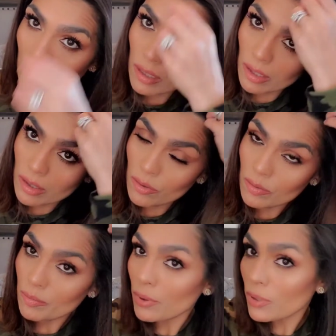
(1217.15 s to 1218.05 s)
you know,
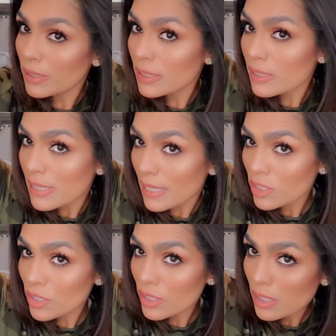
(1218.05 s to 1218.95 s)
pull it in
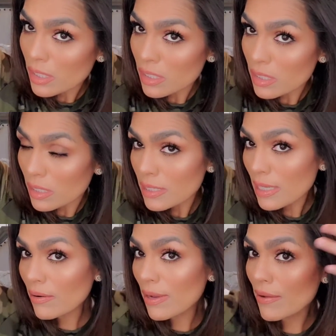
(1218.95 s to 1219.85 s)
sections. Like I said,
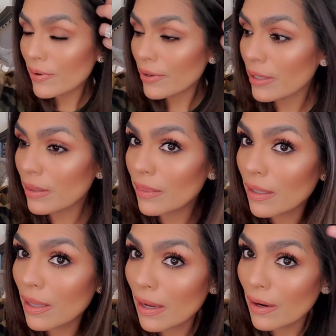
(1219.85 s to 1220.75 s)
I don't have very
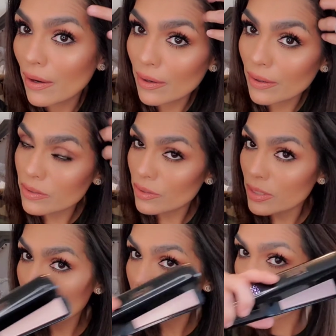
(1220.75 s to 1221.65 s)
thick hair, so it
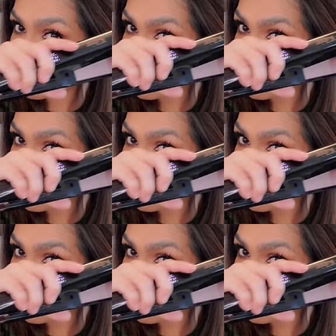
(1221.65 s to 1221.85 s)
doesn't take